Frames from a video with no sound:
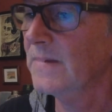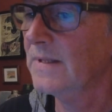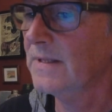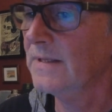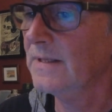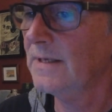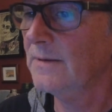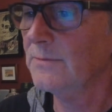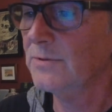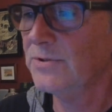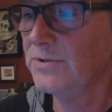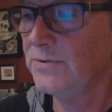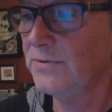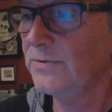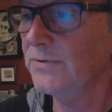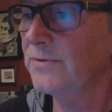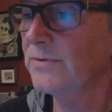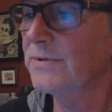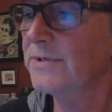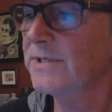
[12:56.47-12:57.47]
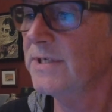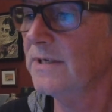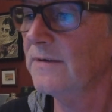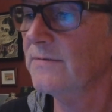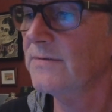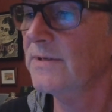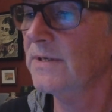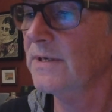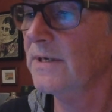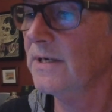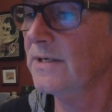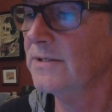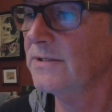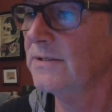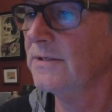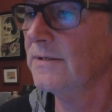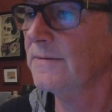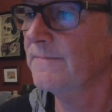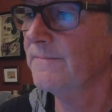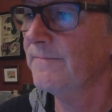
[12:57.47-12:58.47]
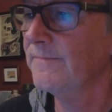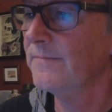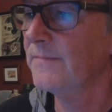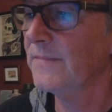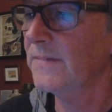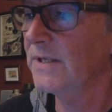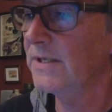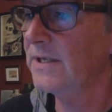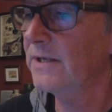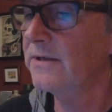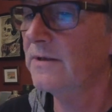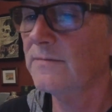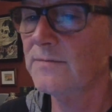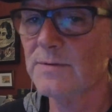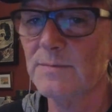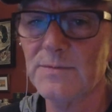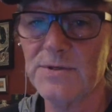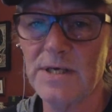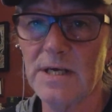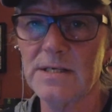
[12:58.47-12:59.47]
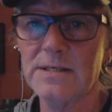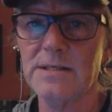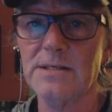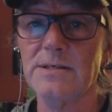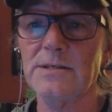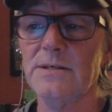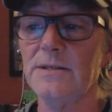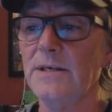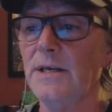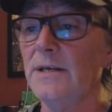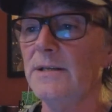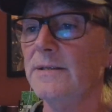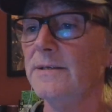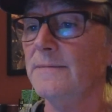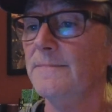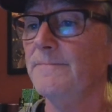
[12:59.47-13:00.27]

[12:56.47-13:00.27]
That was 2 good saves there, actually. They did have some chances at the end.